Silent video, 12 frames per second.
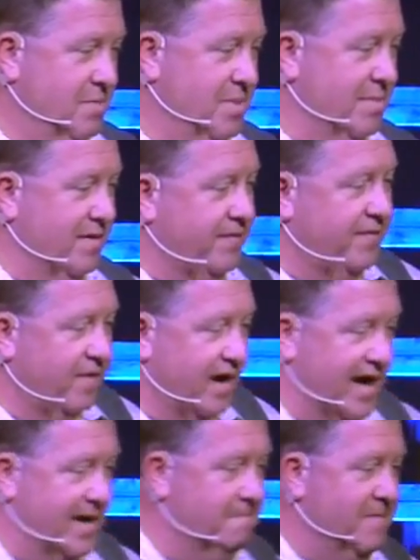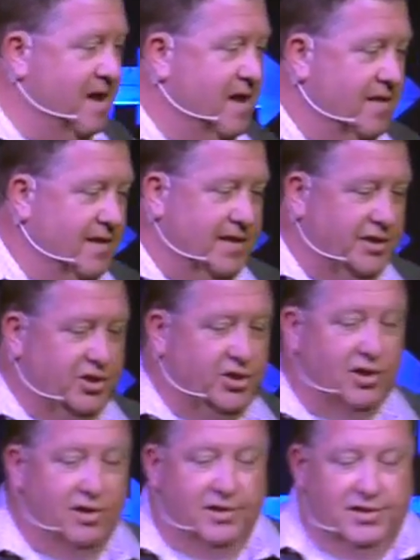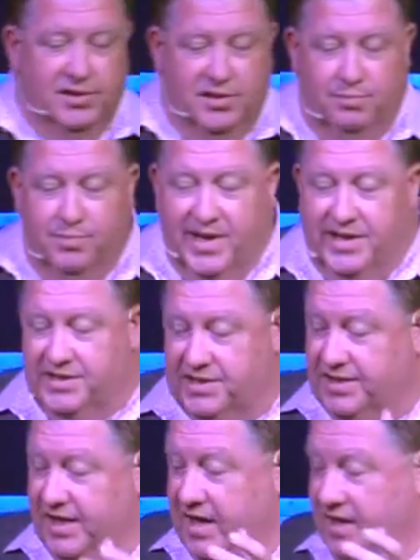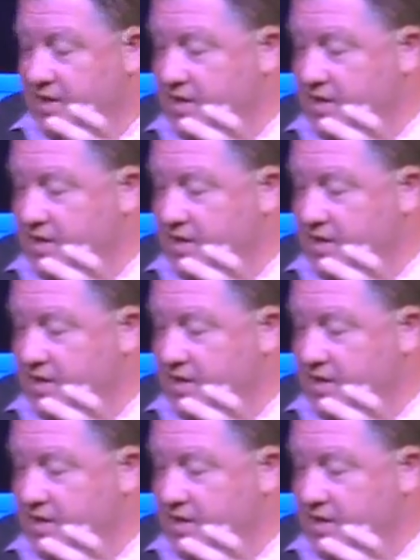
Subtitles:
But I'm afraid that the church, Big C in